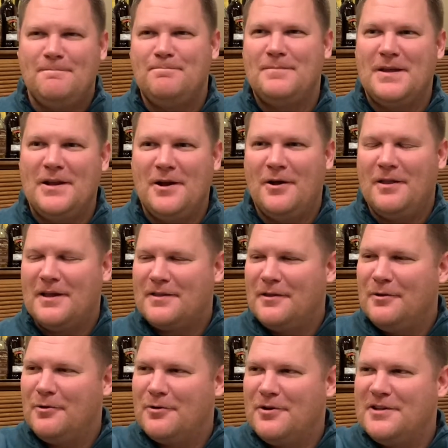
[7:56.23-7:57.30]
like the
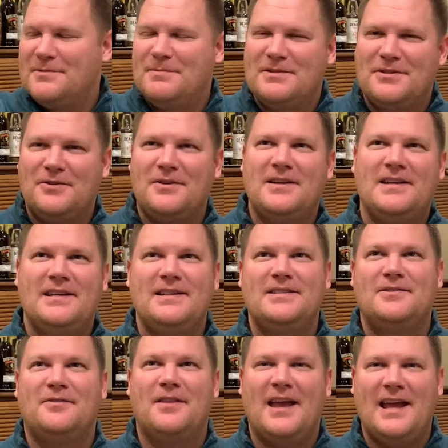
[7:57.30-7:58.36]
little Christmas trees
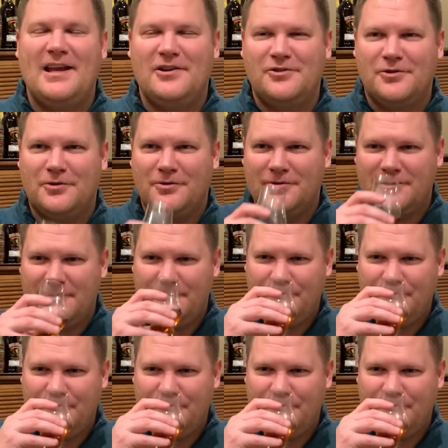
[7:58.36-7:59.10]
or the angels.